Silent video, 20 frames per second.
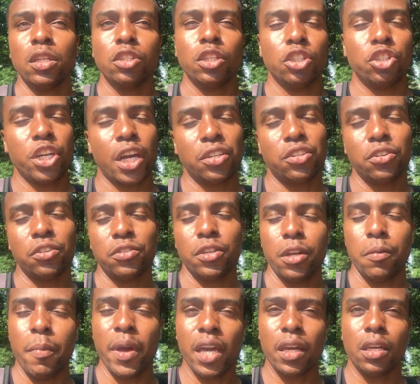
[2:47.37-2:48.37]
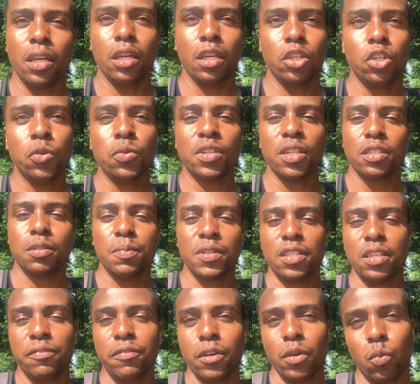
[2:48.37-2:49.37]
the gestures they're making using
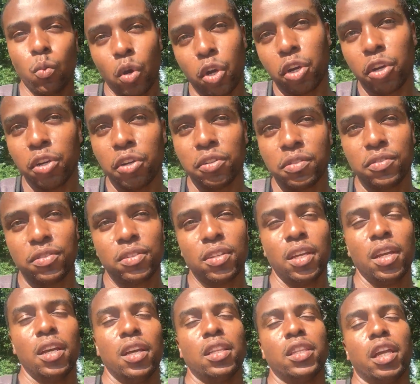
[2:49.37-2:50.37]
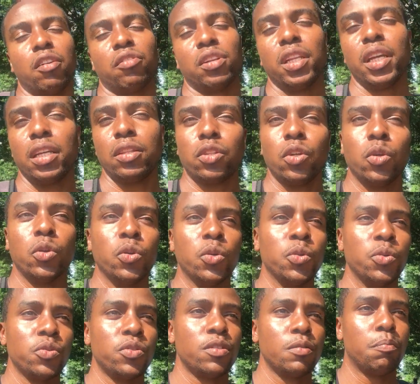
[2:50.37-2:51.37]
specific words they relate
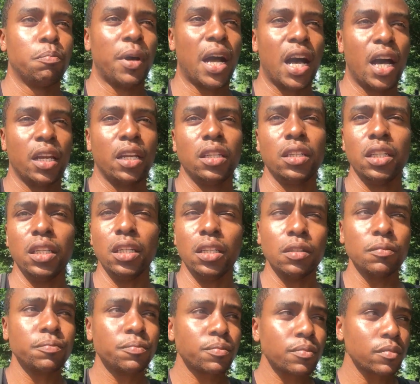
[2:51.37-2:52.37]
those bodily